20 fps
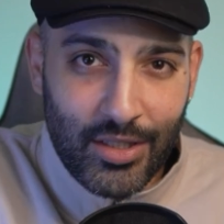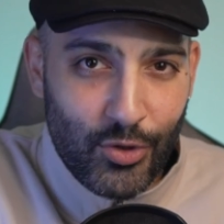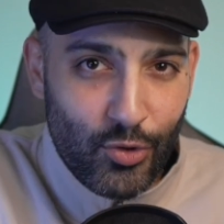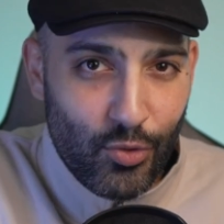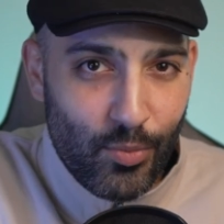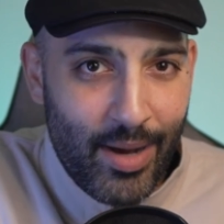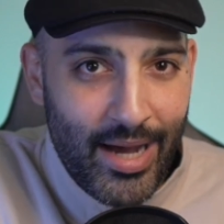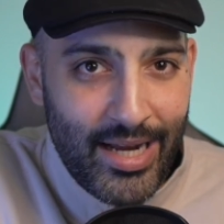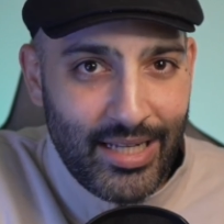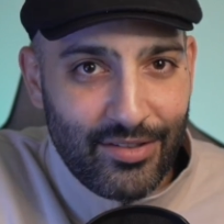
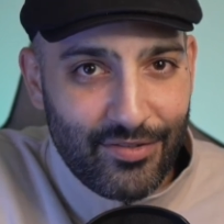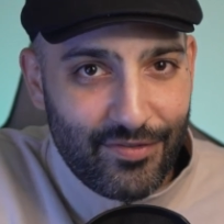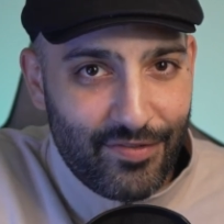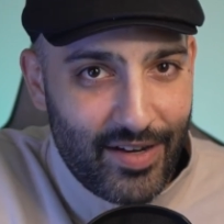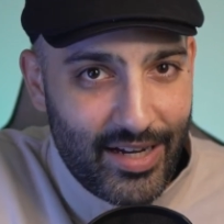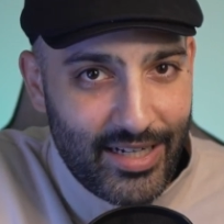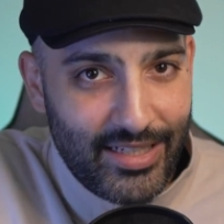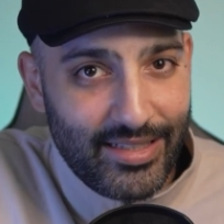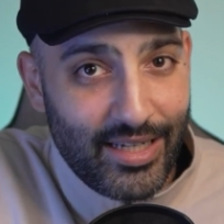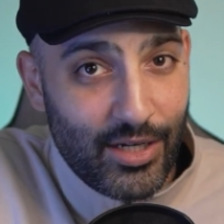You might
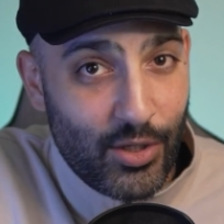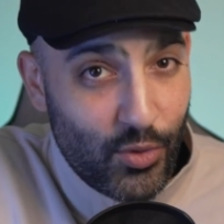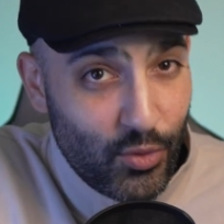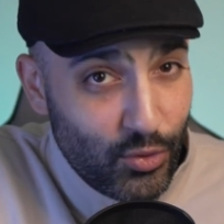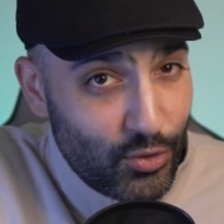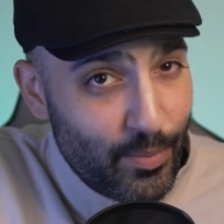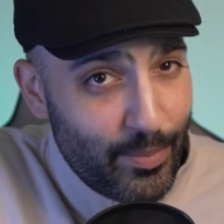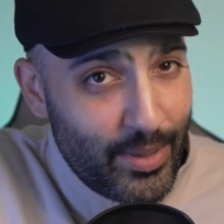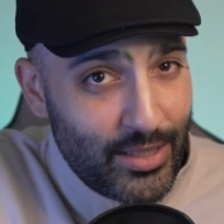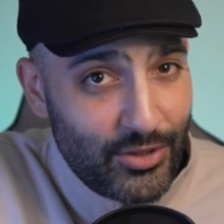find a
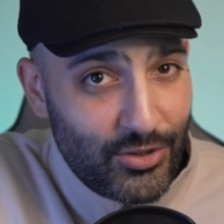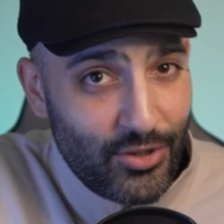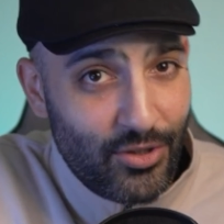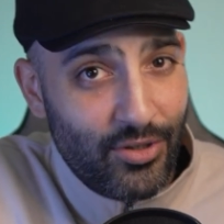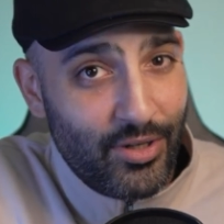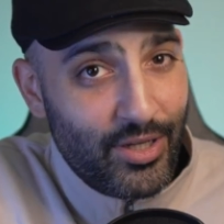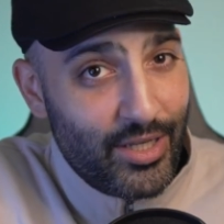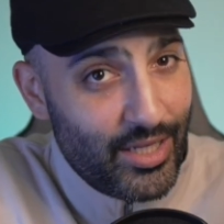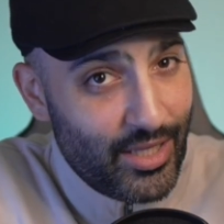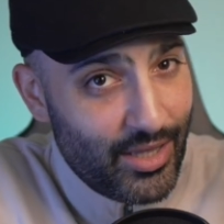good
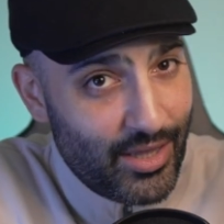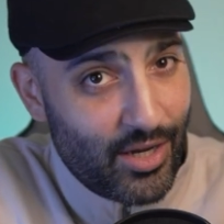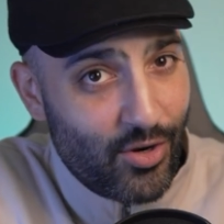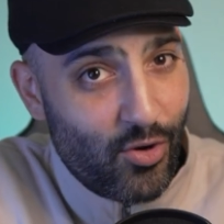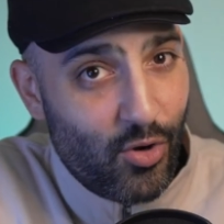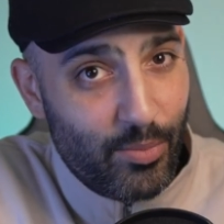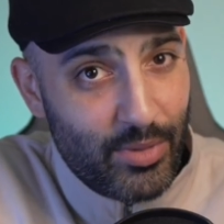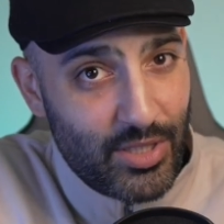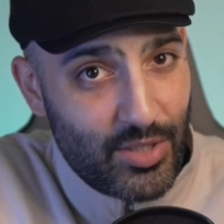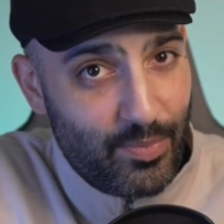mentor in the
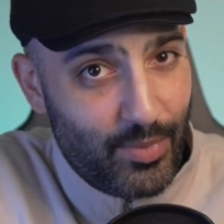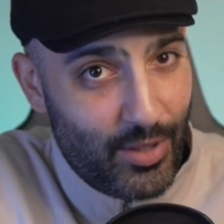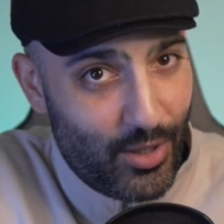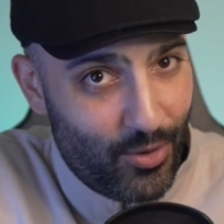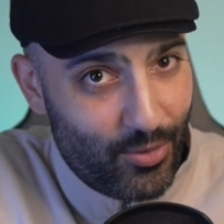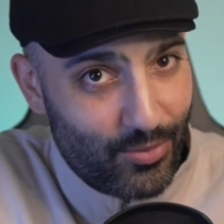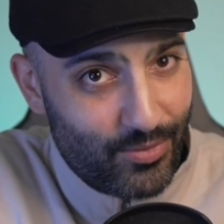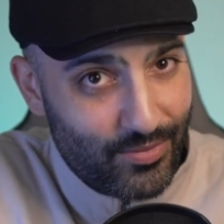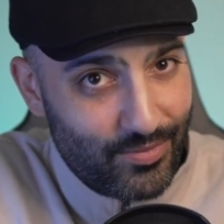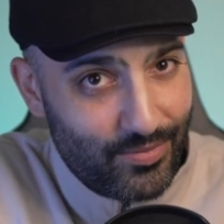comments
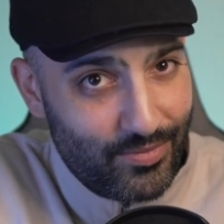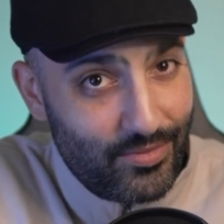below.